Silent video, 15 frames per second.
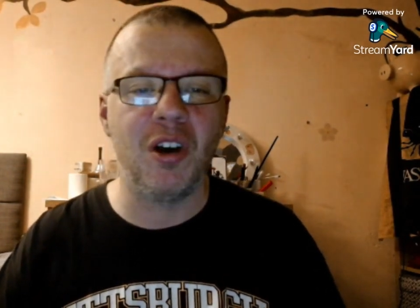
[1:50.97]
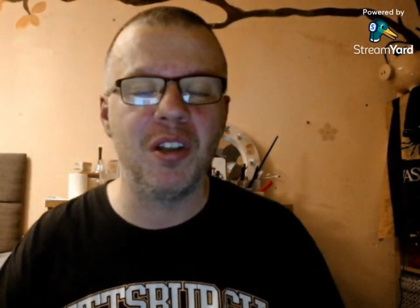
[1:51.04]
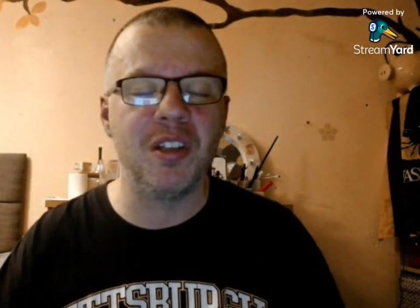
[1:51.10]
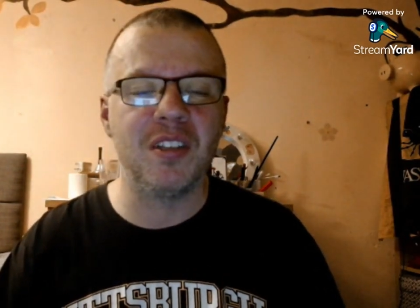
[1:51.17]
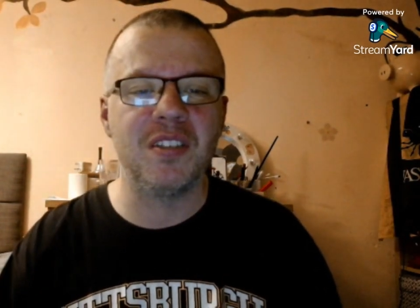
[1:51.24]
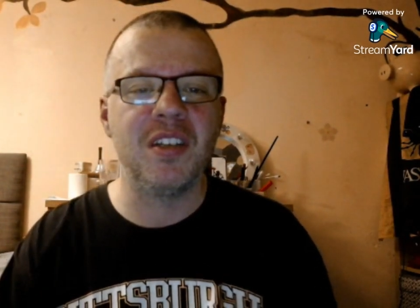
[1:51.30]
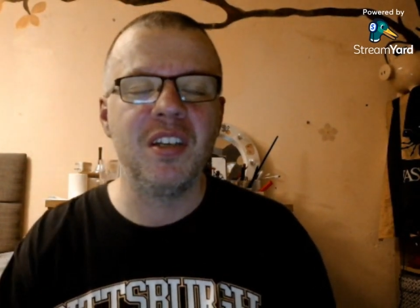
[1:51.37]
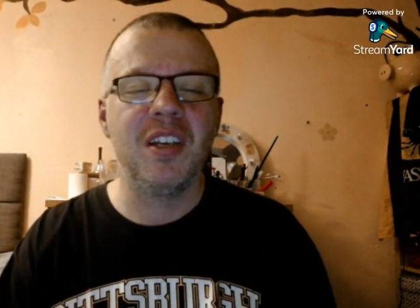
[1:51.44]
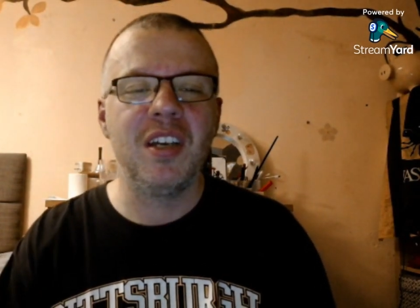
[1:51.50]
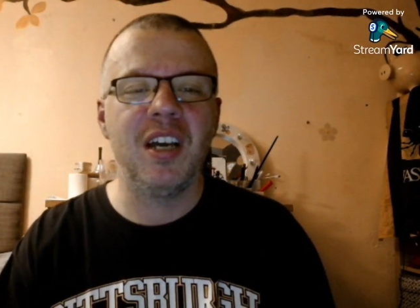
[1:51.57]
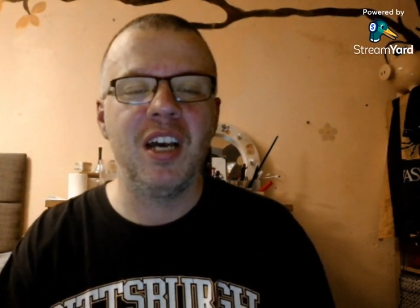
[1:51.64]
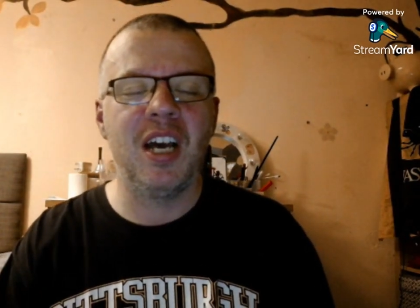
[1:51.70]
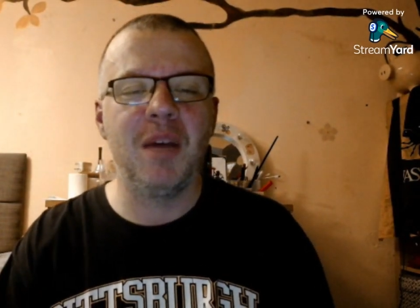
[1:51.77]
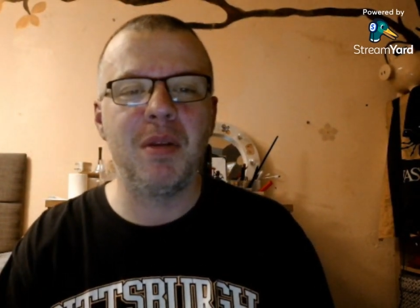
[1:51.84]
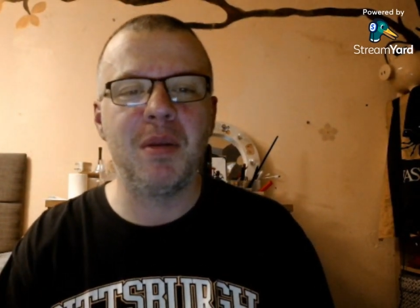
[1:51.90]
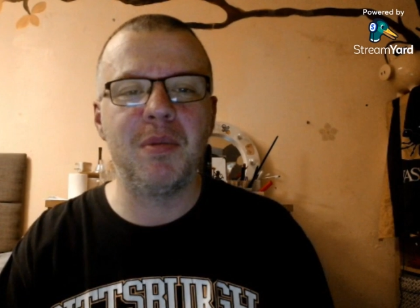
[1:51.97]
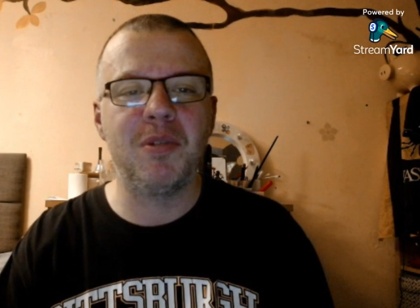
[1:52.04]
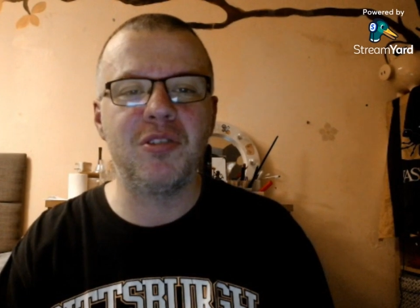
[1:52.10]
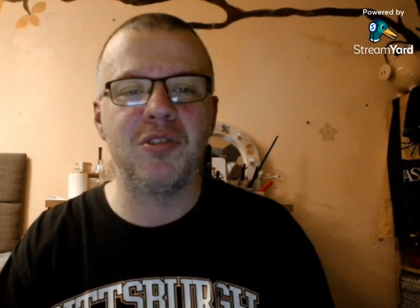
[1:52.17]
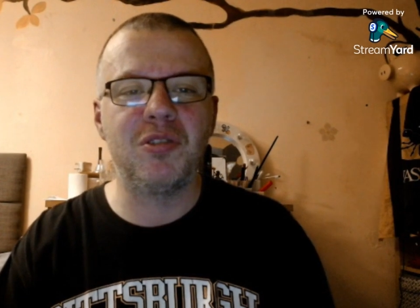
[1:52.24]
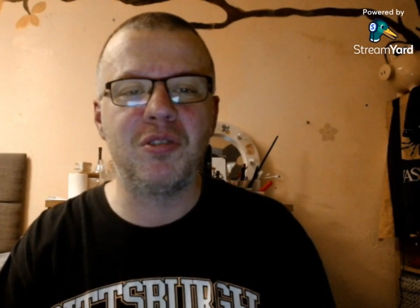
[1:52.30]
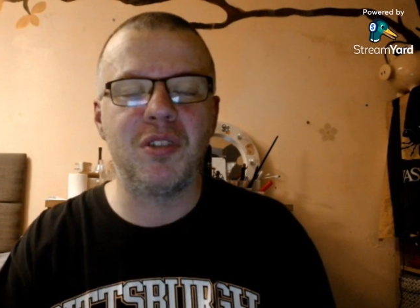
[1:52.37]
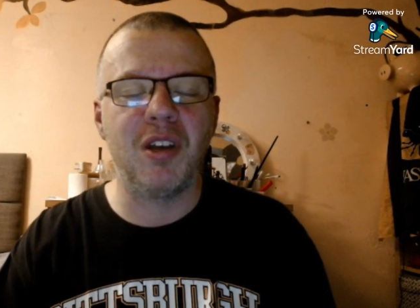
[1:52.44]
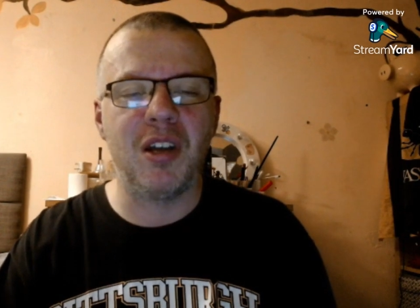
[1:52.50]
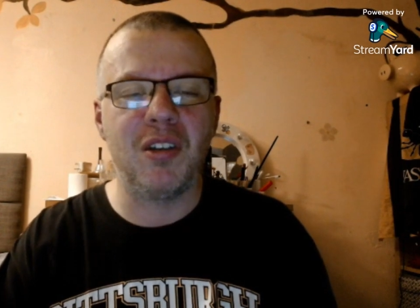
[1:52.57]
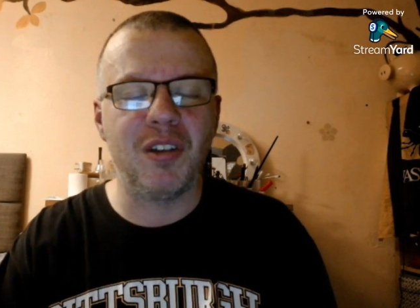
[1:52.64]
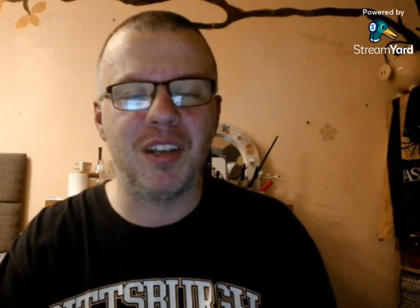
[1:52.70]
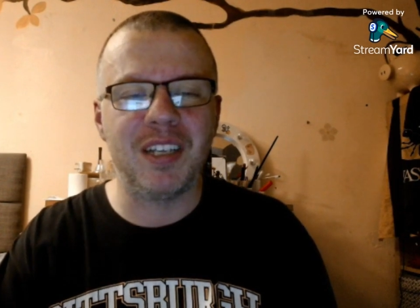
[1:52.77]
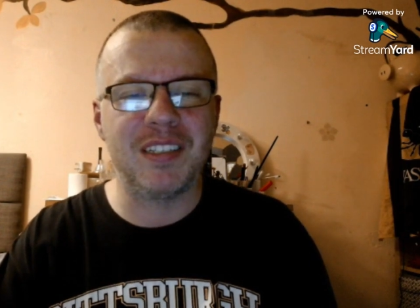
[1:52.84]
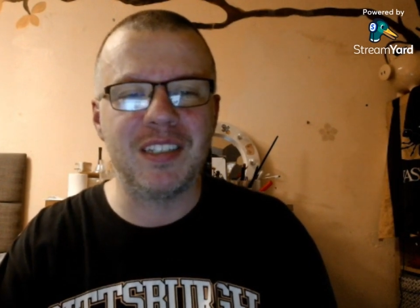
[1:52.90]
It's pretty much
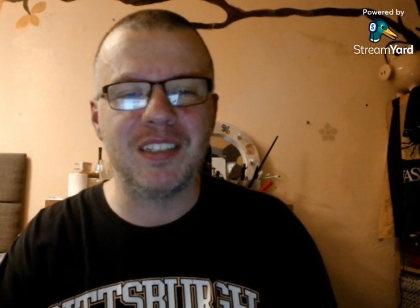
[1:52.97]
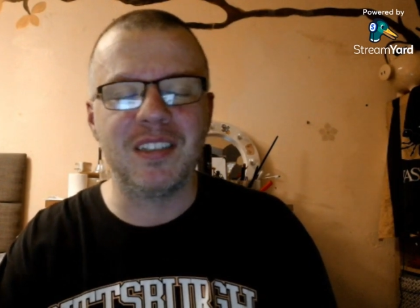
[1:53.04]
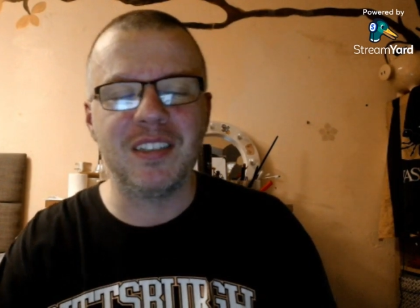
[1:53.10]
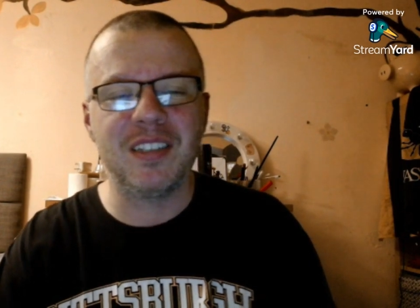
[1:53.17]
non-existent,